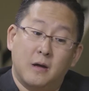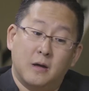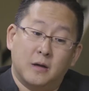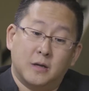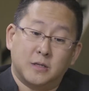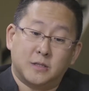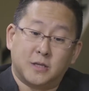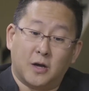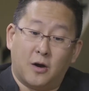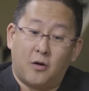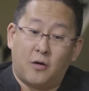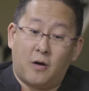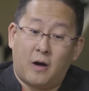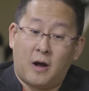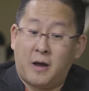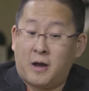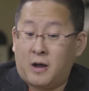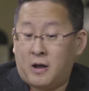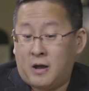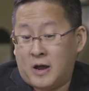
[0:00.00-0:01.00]
So
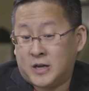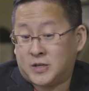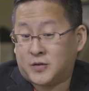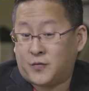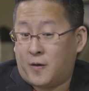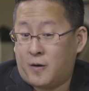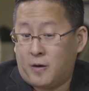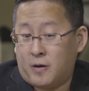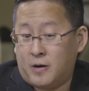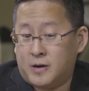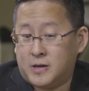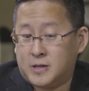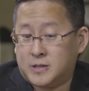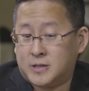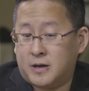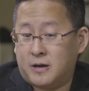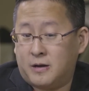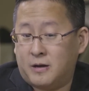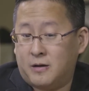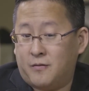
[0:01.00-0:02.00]
as far as
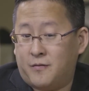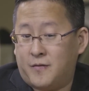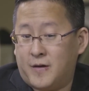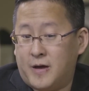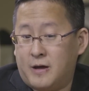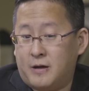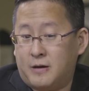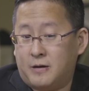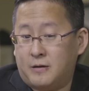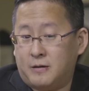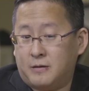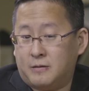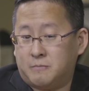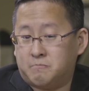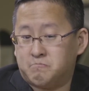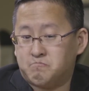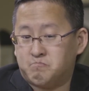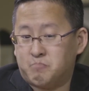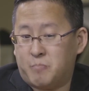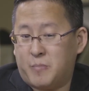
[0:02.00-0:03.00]
an event
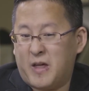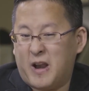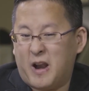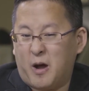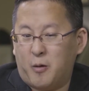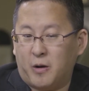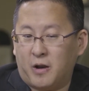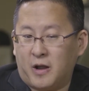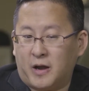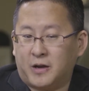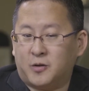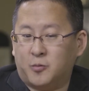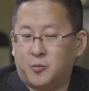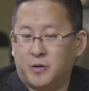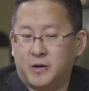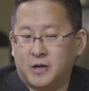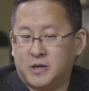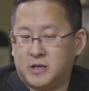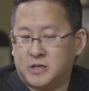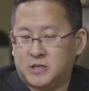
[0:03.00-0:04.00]
that I would like to
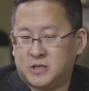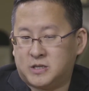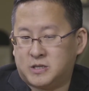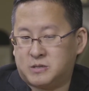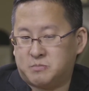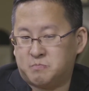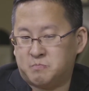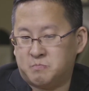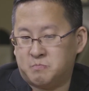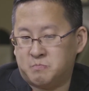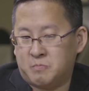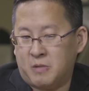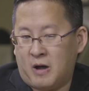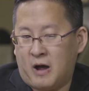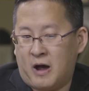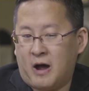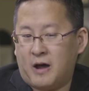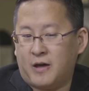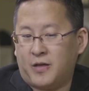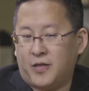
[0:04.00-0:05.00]
witness,
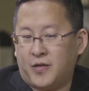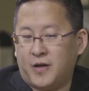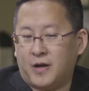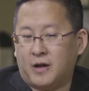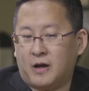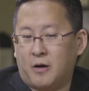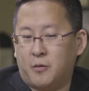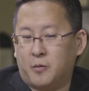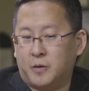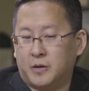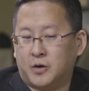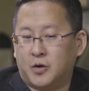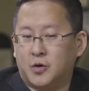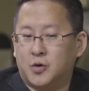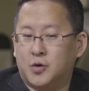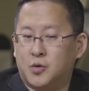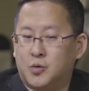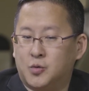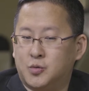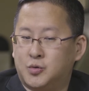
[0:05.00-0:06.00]
I think I would
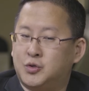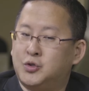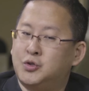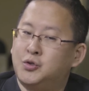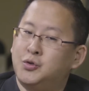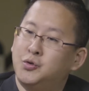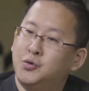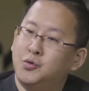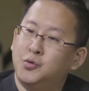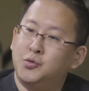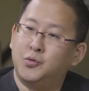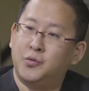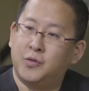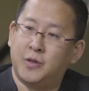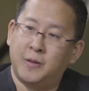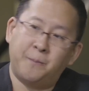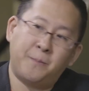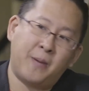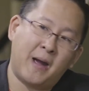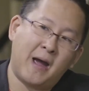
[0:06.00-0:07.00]
go to
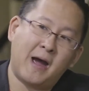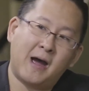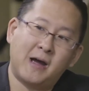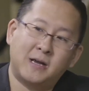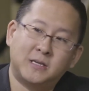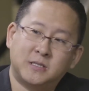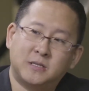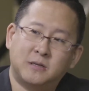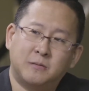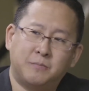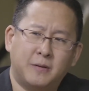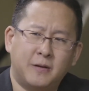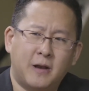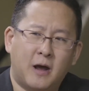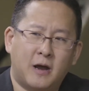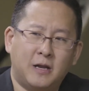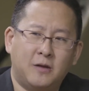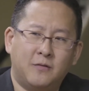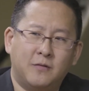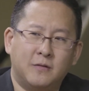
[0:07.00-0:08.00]
the past, but
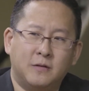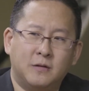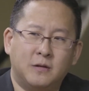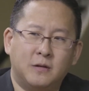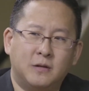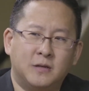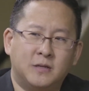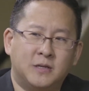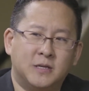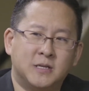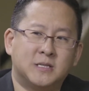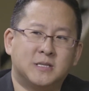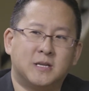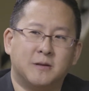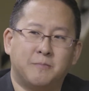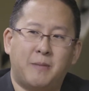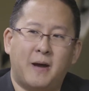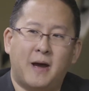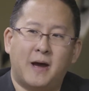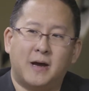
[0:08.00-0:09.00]
not even the
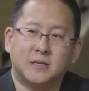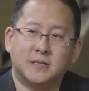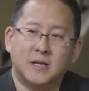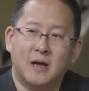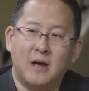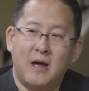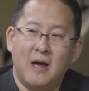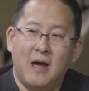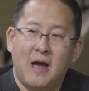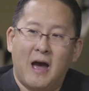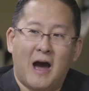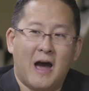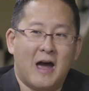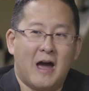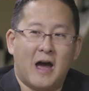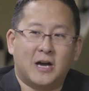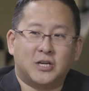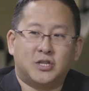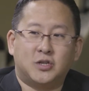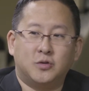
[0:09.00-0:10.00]
distant past. I
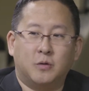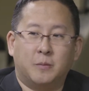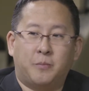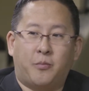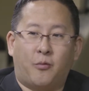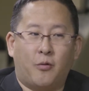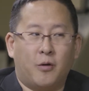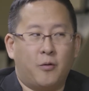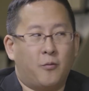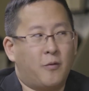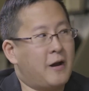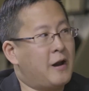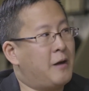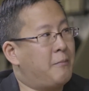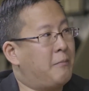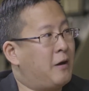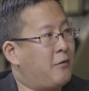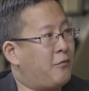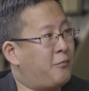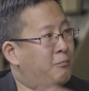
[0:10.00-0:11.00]
actually would point right at
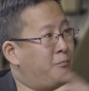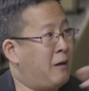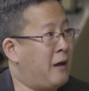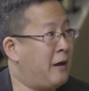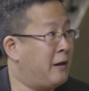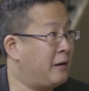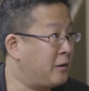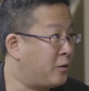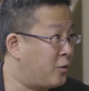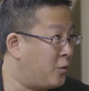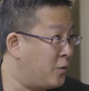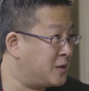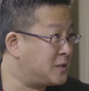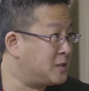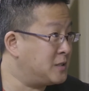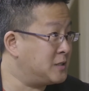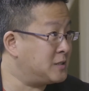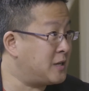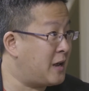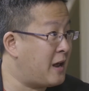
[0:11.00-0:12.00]
my man
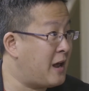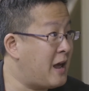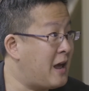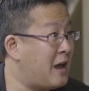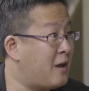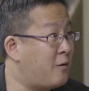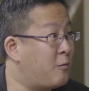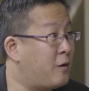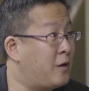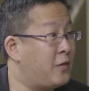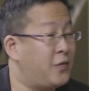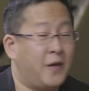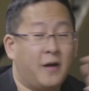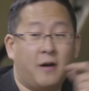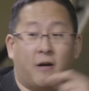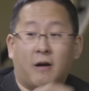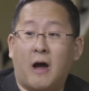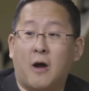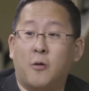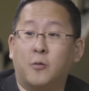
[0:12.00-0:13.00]
Chris's hat right
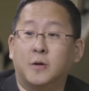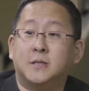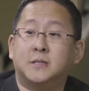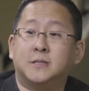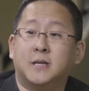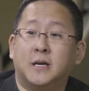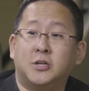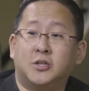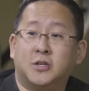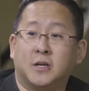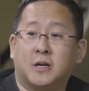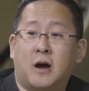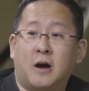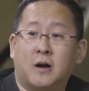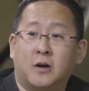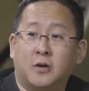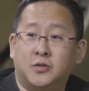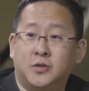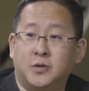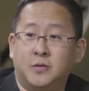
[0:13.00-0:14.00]
there. I would say
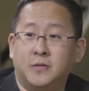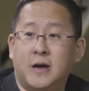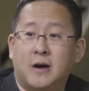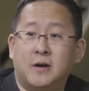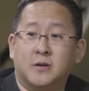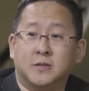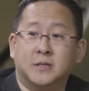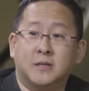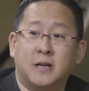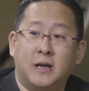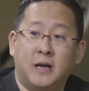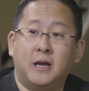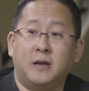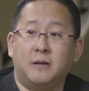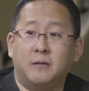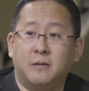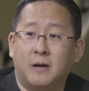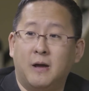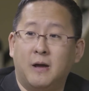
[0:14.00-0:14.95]
Chicago 2008.